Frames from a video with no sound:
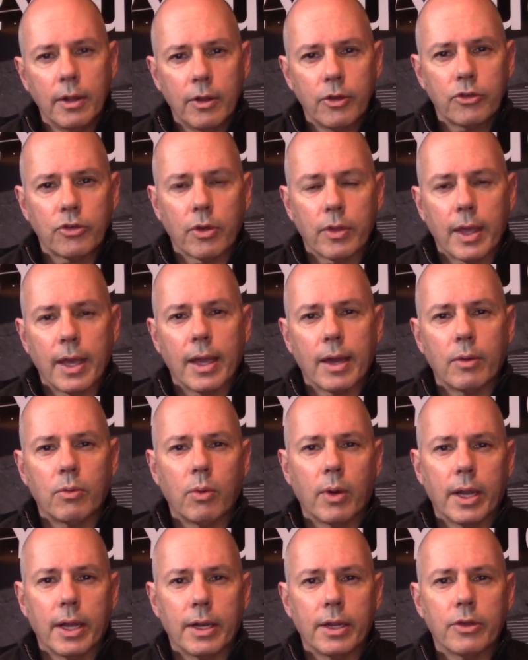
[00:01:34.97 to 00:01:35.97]
so the head
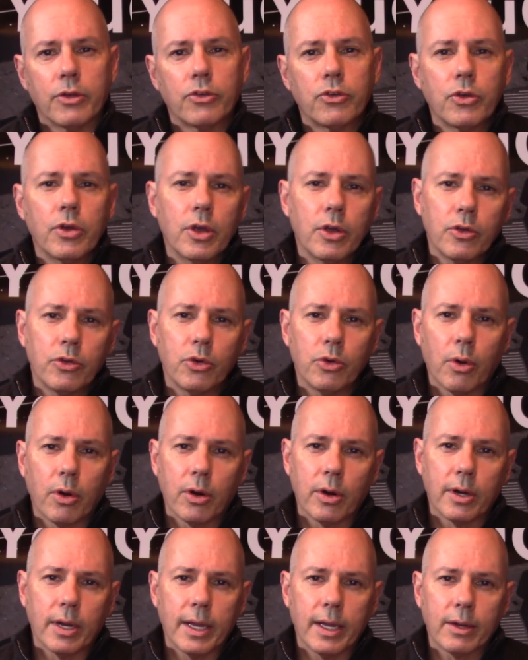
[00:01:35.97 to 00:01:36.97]
weight is
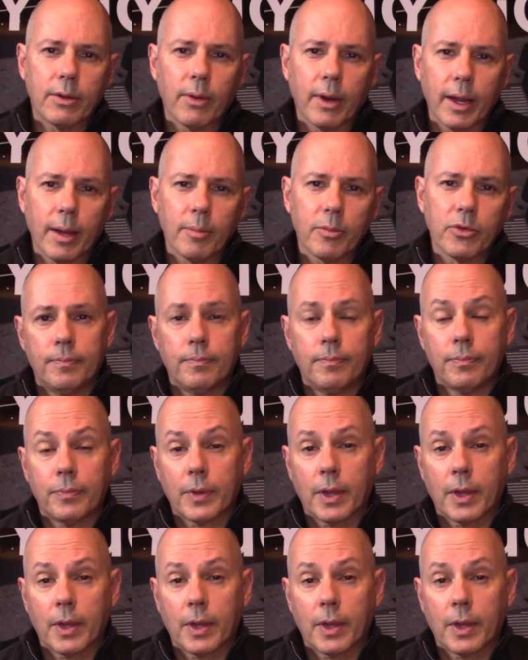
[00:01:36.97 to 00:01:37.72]
208 grams.